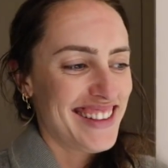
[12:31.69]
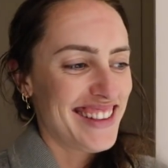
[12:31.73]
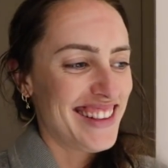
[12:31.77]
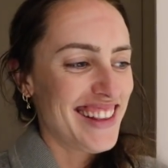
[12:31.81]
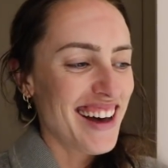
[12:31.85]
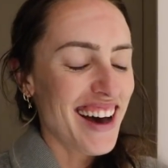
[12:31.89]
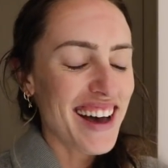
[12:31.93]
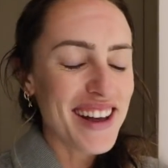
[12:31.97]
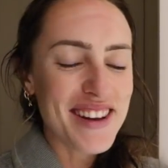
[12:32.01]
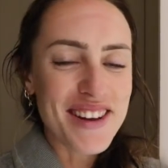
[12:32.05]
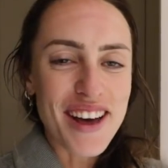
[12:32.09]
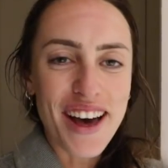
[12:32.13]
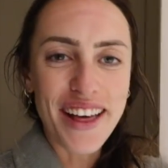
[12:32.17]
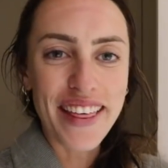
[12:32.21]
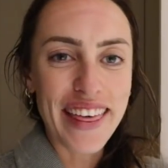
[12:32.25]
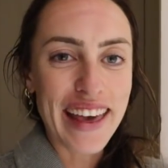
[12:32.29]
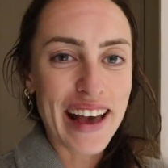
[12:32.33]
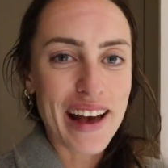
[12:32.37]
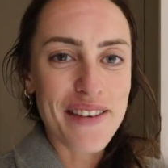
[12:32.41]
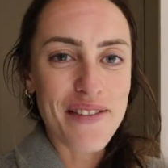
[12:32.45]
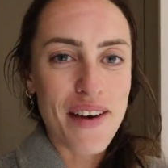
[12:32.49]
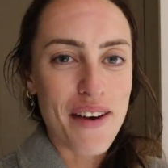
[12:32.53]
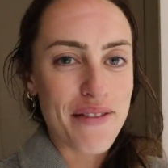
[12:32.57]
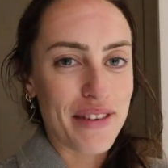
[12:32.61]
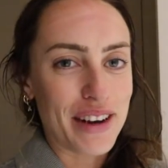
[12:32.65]
Like
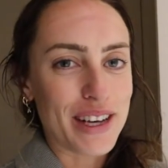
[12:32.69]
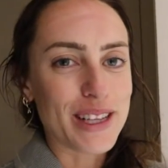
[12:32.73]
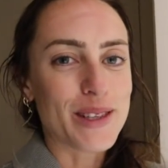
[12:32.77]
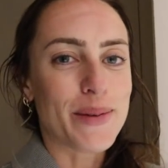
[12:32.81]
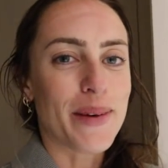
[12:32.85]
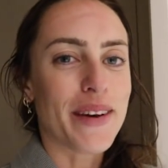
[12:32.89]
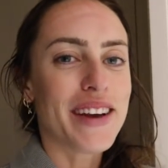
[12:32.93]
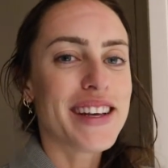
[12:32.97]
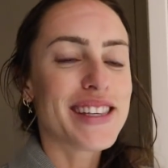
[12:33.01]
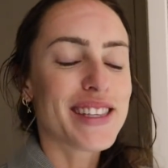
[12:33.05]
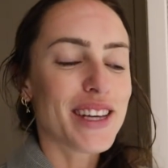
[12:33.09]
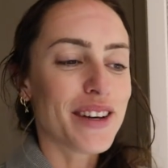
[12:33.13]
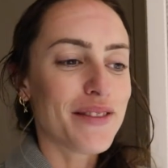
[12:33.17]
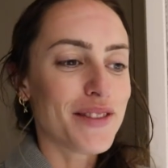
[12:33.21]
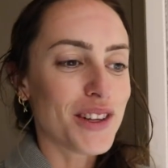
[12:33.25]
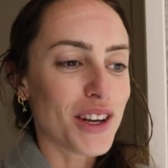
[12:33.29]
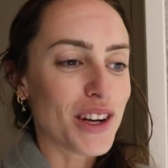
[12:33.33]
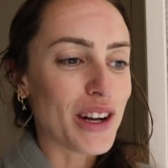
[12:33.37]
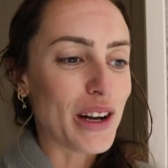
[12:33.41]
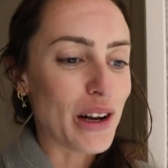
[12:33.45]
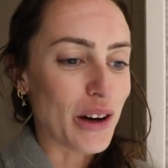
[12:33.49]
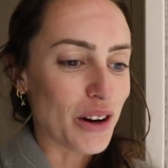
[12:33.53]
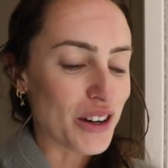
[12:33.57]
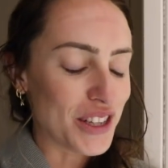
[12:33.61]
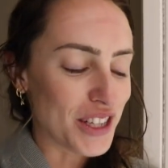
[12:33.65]
nothing I've ever experienced. I've
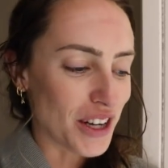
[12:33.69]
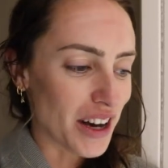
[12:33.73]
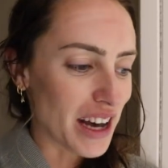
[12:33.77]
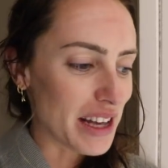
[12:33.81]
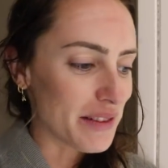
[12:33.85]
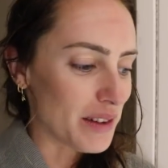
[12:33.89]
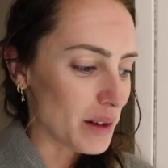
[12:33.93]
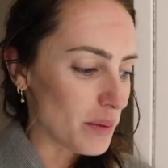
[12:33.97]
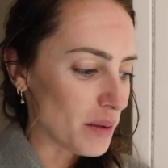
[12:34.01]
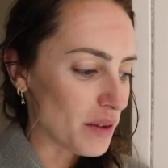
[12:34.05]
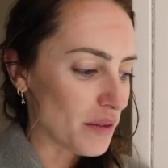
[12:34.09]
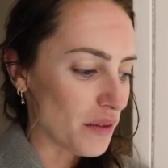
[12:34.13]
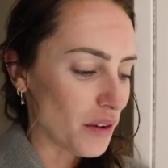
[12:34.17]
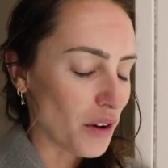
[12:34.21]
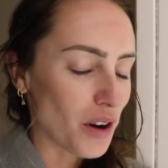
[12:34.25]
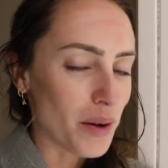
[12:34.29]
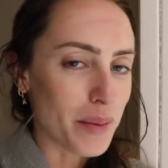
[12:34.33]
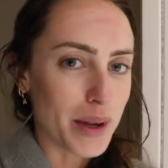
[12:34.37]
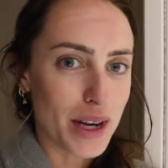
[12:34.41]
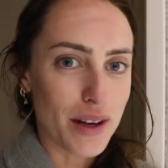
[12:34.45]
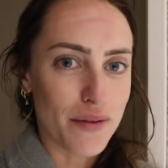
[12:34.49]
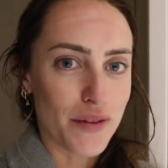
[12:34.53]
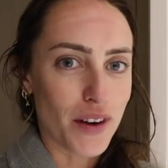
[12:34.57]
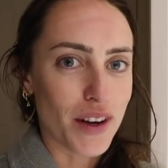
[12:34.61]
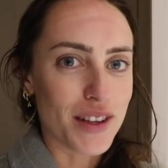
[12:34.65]
done a lot of diving before. I'm
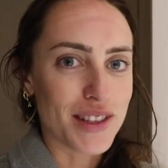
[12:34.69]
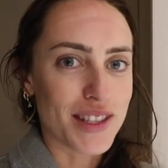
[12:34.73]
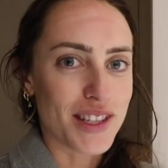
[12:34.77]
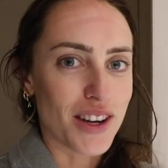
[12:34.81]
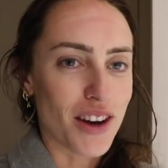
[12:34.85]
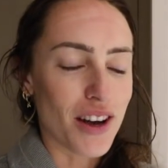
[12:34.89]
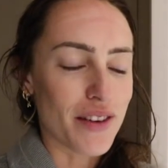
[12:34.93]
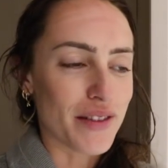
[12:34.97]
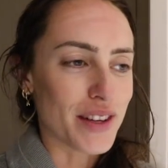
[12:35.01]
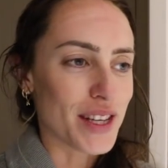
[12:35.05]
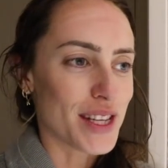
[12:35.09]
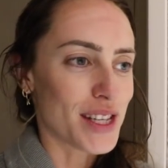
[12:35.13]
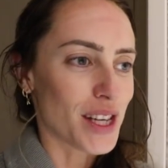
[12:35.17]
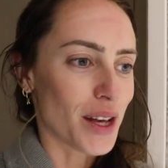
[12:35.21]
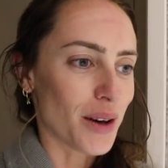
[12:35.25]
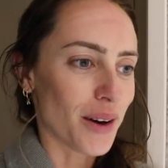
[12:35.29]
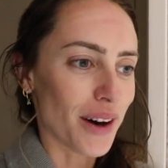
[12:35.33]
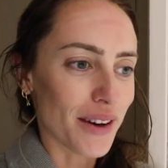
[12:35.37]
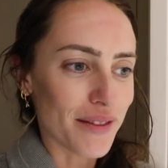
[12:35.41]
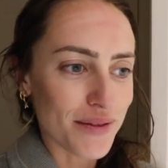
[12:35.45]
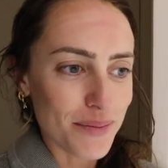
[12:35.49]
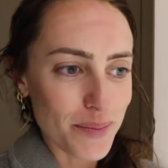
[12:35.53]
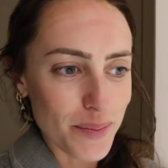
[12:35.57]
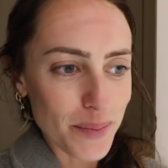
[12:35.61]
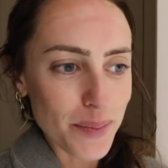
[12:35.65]
an advanced diver, so
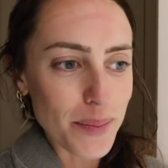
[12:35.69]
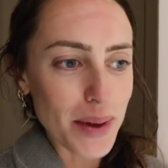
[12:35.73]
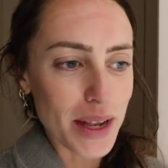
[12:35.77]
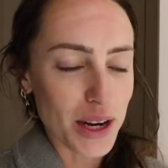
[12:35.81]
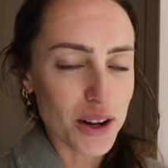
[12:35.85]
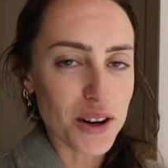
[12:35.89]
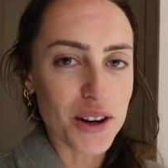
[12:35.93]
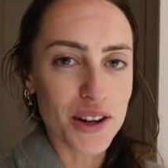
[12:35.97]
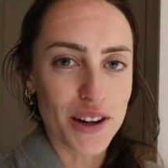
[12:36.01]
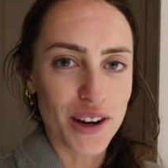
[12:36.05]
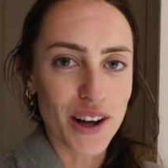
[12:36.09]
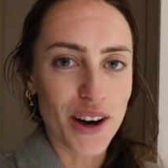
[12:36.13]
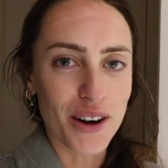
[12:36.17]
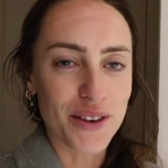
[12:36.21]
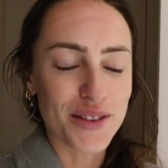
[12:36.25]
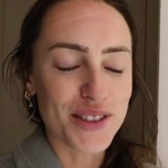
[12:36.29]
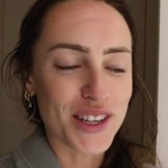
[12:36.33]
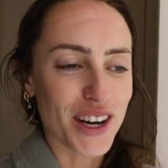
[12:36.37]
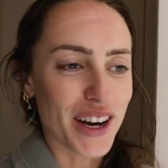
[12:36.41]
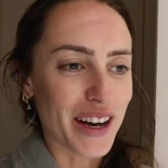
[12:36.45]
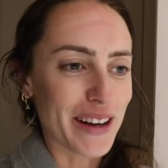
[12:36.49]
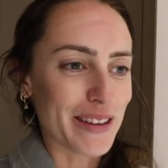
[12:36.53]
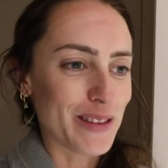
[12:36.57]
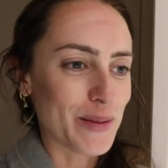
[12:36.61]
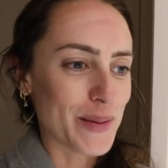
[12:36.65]
I've been on a lot of
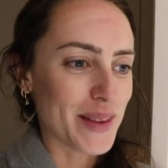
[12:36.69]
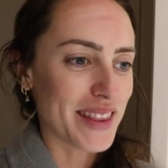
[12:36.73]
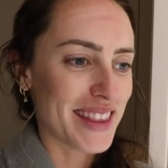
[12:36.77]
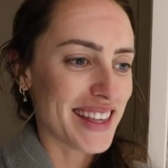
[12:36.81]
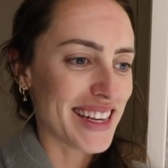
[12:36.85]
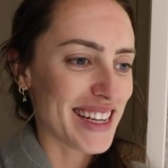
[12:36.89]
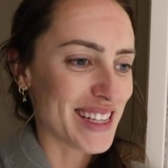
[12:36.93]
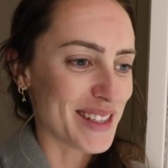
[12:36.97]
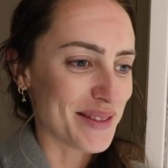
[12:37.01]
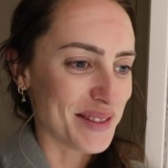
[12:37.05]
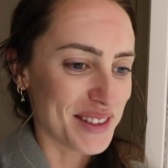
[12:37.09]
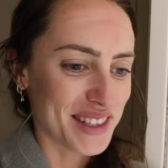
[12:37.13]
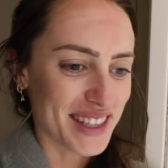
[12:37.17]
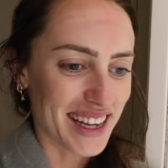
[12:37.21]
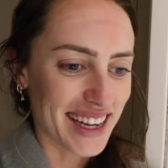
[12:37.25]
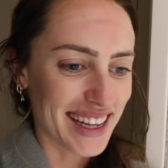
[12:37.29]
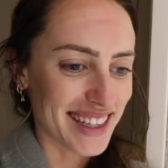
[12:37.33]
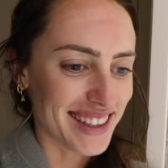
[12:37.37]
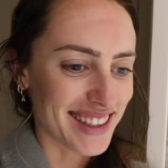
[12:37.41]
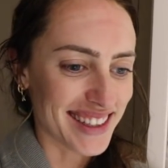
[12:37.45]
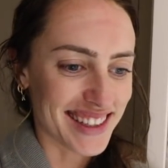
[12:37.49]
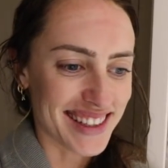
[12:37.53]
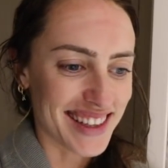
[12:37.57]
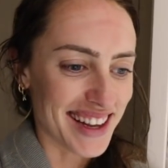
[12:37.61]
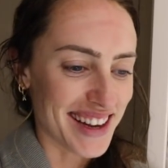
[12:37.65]
dives, but this was
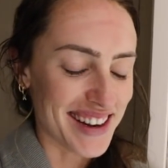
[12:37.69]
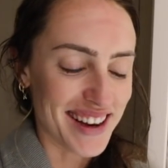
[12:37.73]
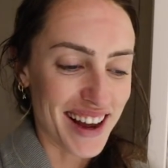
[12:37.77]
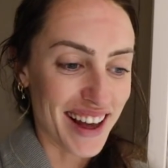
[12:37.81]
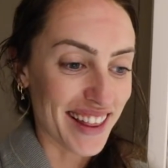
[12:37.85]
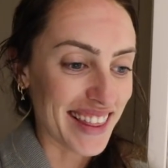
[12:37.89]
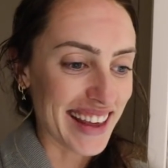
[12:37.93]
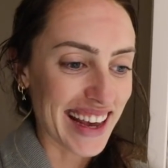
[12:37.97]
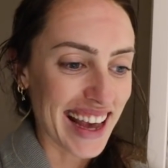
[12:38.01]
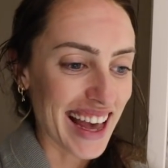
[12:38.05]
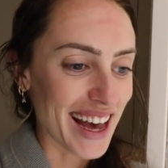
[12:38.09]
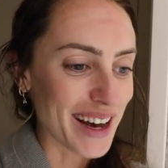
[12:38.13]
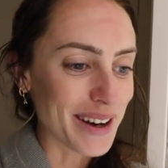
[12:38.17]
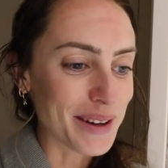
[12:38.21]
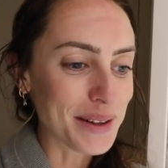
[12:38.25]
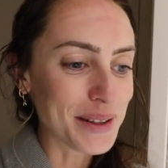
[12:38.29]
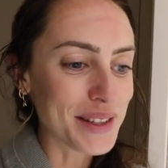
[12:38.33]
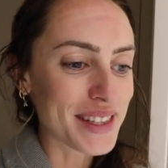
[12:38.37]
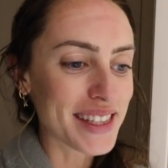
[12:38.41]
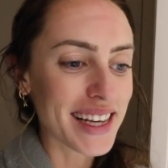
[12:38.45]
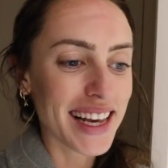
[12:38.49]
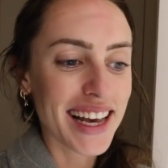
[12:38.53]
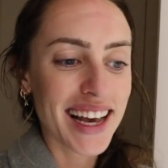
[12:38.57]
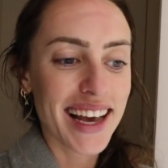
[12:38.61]
like just like nothing else.